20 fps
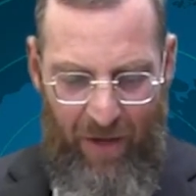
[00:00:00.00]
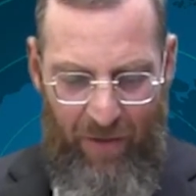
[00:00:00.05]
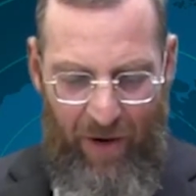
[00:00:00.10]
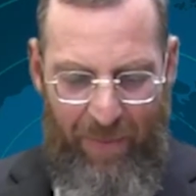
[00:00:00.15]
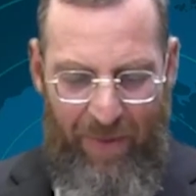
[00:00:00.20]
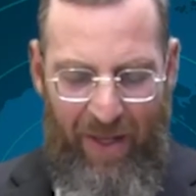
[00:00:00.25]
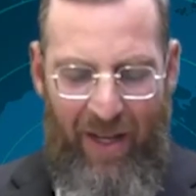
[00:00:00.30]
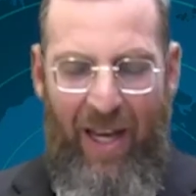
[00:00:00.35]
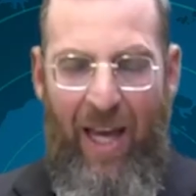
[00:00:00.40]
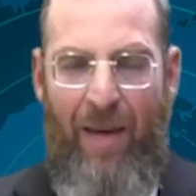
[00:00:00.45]

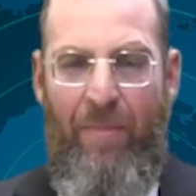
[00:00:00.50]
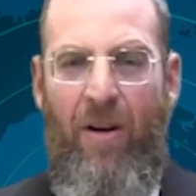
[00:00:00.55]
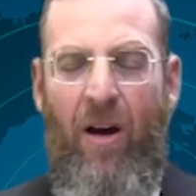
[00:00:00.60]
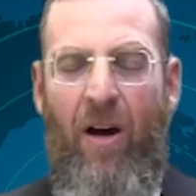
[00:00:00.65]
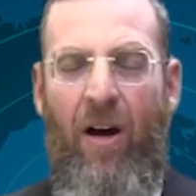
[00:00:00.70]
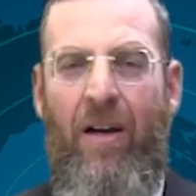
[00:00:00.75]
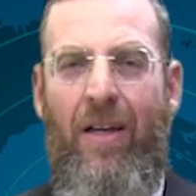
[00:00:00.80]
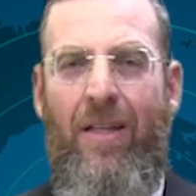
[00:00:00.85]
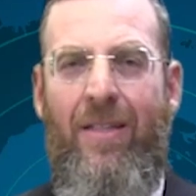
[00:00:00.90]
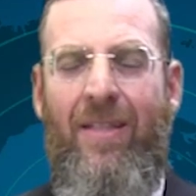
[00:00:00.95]
Rabbi Nechemia
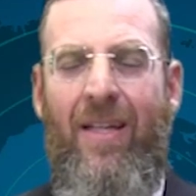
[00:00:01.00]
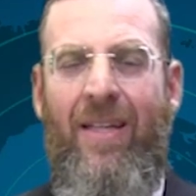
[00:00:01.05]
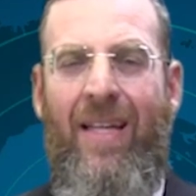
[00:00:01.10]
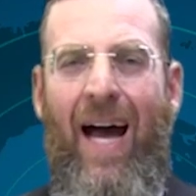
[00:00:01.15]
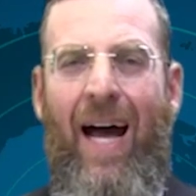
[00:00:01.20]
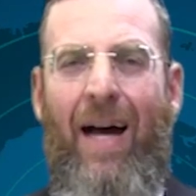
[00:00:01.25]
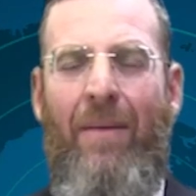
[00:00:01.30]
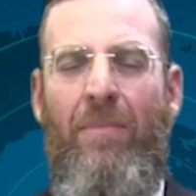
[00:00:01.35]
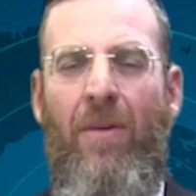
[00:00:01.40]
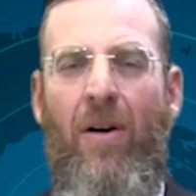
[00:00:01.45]
argues that
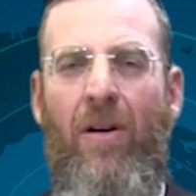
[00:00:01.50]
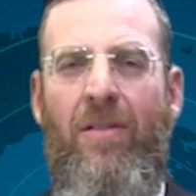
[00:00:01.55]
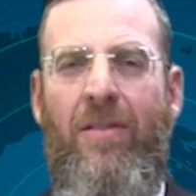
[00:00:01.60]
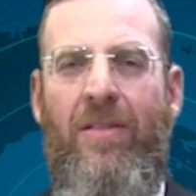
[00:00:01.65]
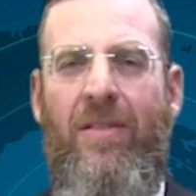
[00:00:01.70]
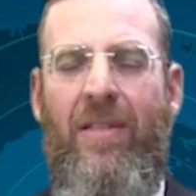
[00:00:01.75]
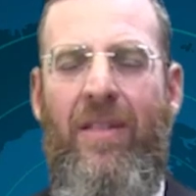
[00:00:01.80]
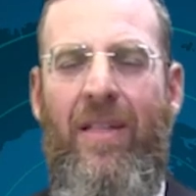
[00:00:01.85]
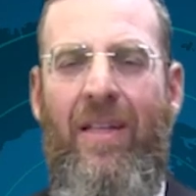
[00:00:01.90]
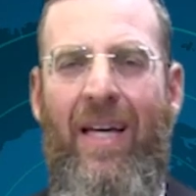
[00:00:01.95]

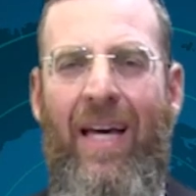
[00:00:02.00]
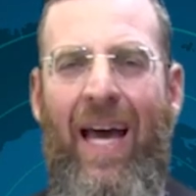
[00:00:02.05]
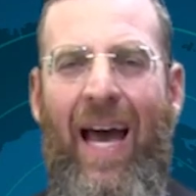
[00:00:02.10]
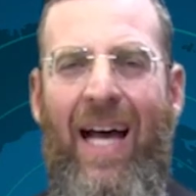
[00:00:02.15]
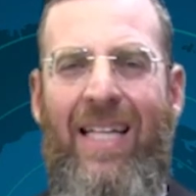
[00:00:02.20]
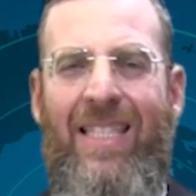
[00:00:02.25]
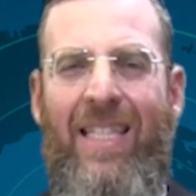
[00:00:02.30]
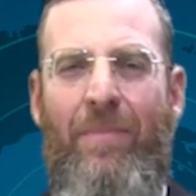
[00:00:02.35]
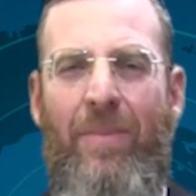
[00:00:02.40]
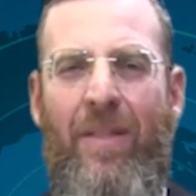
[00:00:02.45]
Hamoitzi
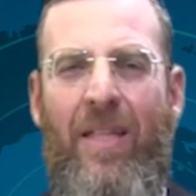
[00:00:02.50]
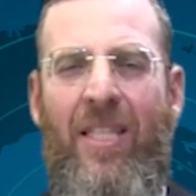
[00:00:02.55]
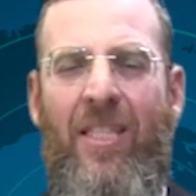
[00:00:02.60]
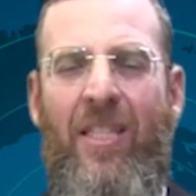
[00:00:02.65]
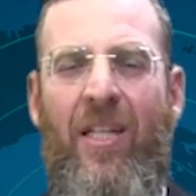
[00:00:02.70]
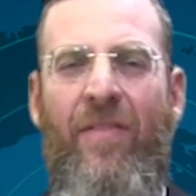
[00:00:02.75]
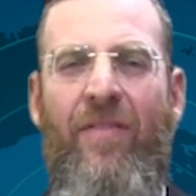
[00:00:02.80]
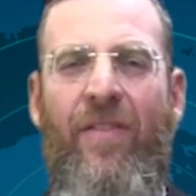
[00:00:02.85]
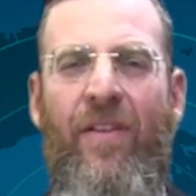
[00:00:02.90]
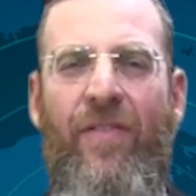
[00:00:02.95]
has the
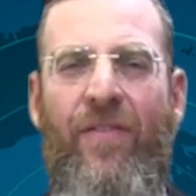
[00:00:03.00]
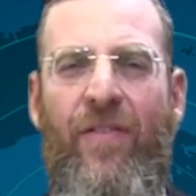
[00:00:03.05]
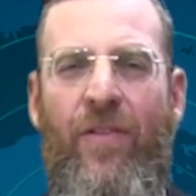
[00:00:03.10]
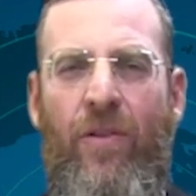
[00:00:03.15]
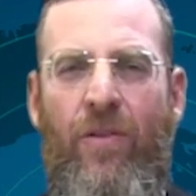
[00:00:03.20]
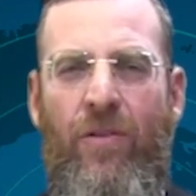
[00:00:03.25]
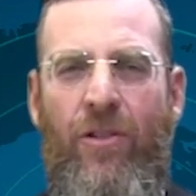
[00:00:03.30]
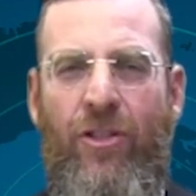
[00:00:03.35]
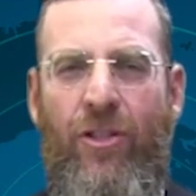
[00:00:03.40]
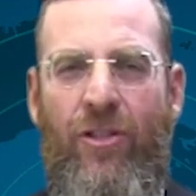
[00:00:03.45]
implication of the
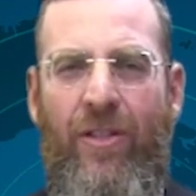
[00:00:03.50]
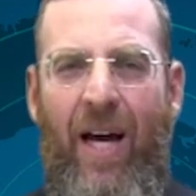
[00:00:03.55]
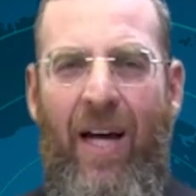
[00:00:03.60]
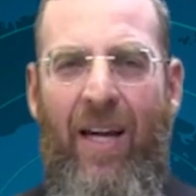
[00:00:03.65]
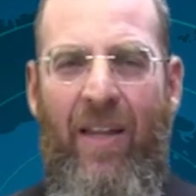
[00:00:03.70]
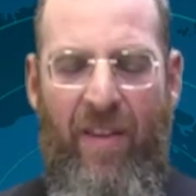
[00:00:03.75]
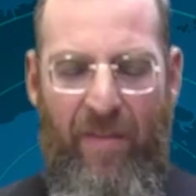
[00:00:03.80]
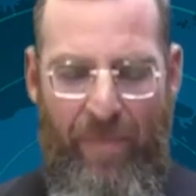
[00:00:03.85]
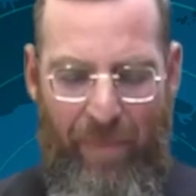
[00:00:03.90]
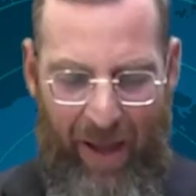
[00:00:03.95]
future,
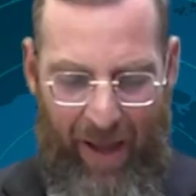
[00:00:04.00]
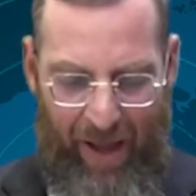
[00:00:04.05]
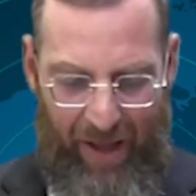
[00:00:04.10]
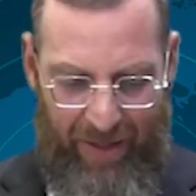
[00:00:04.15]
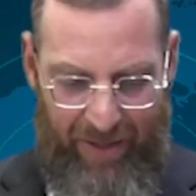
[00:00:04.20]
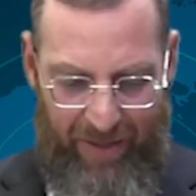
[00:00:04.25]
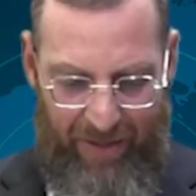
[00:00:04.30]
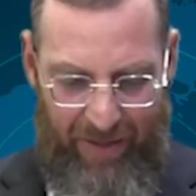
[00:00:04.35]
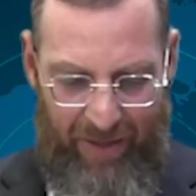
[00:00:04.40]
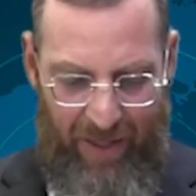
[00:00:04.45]
not in the
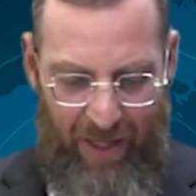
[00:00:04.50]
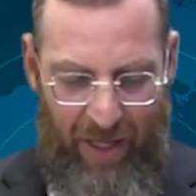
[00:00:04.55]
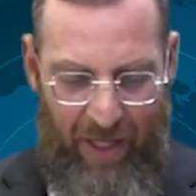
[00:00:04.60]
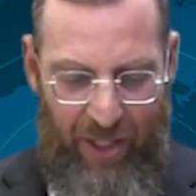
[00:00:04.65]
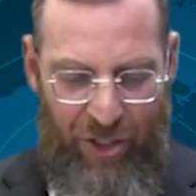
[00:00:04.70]
past.